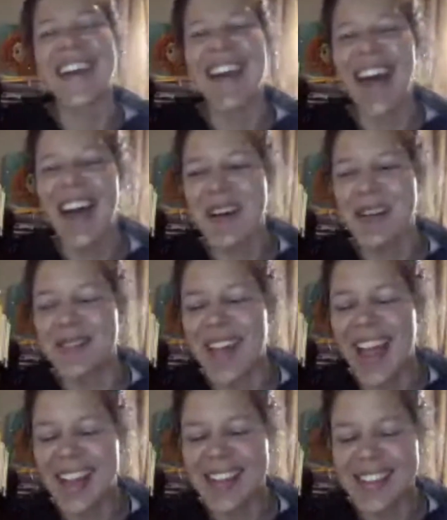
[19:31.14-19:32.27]

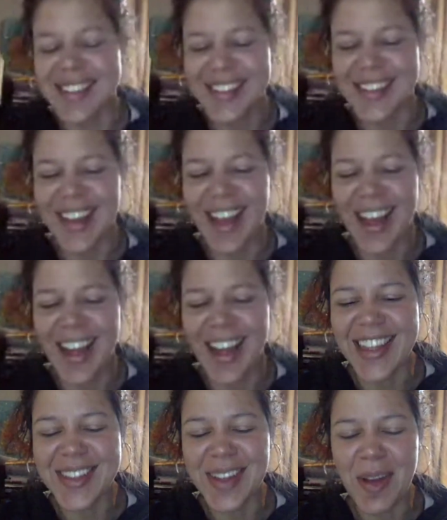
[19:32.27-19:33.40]
And let's
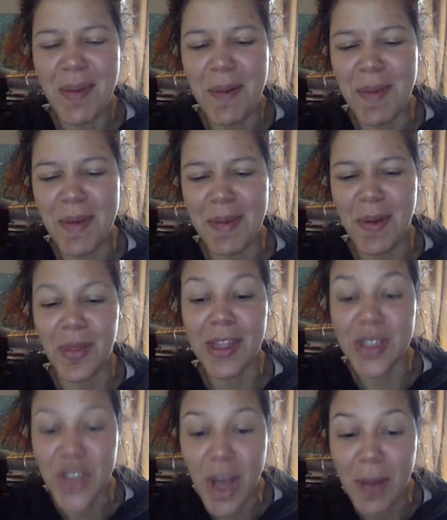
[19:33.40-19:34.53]
talk about maybe the
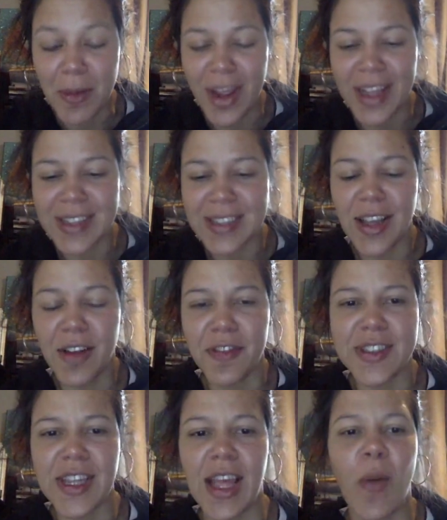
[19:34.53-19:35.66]
job, right, itself. Is
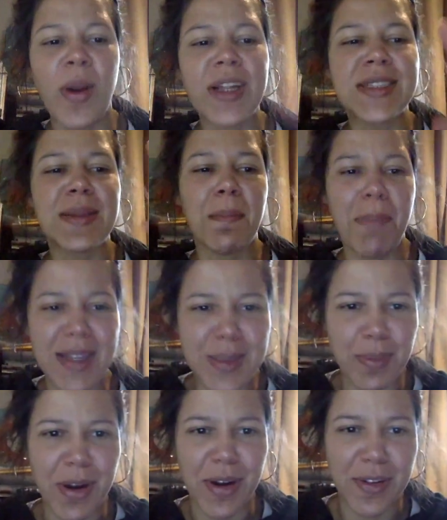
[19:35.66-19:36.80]
like, what is the best
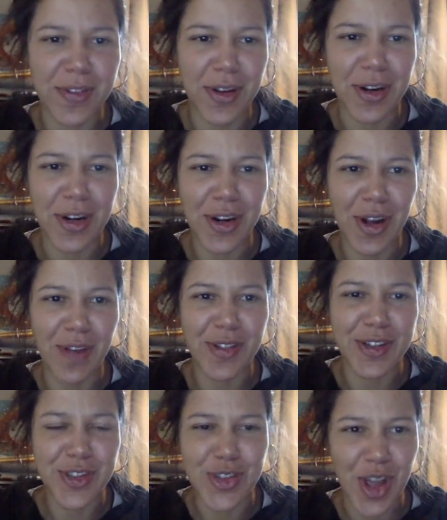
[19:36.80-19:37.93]
part of your
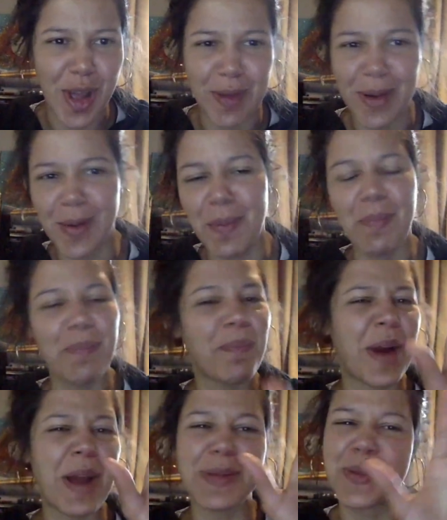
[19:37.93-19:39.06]
job, and
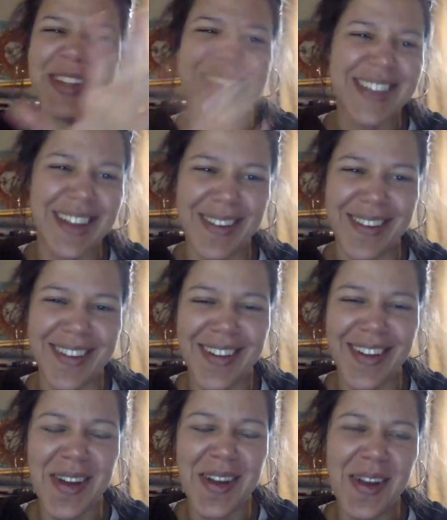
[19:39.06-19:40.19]
perhaps what is the
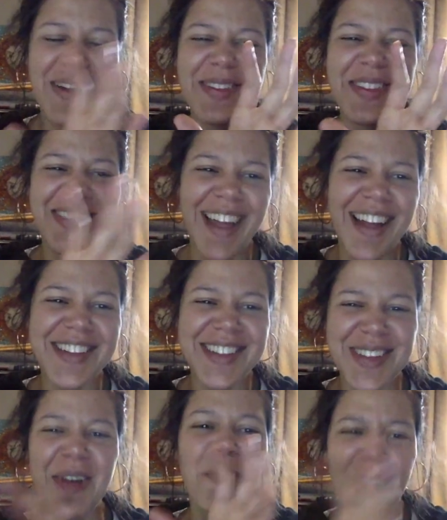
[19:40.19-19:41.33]
not
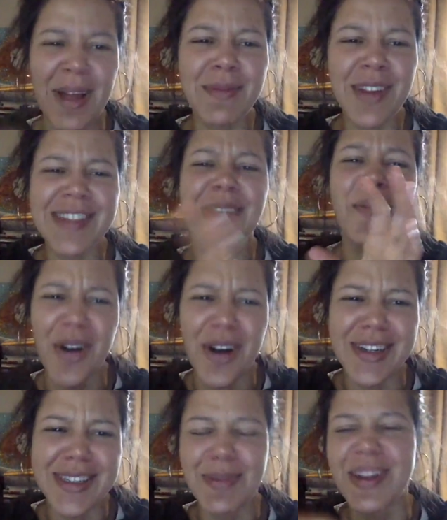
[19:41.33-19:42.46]
so, I'm going to say
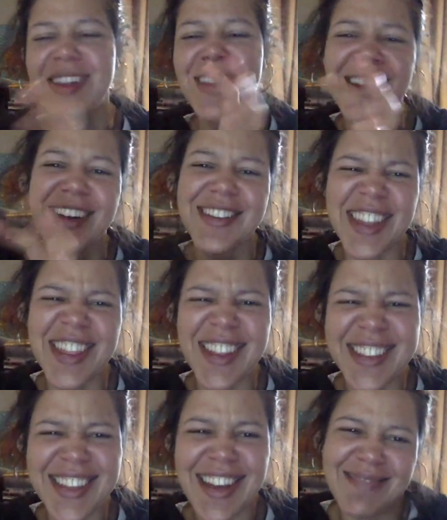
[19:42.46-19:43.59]
worse, but the things
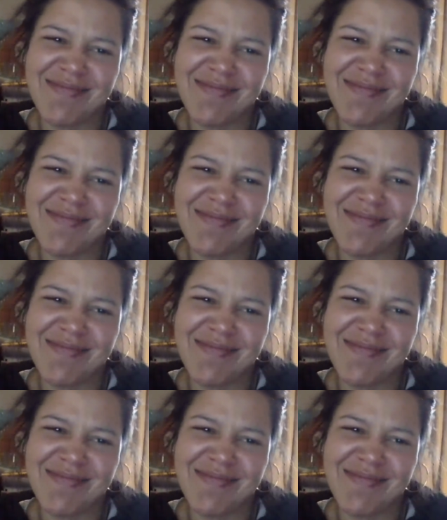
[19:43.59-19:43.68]
that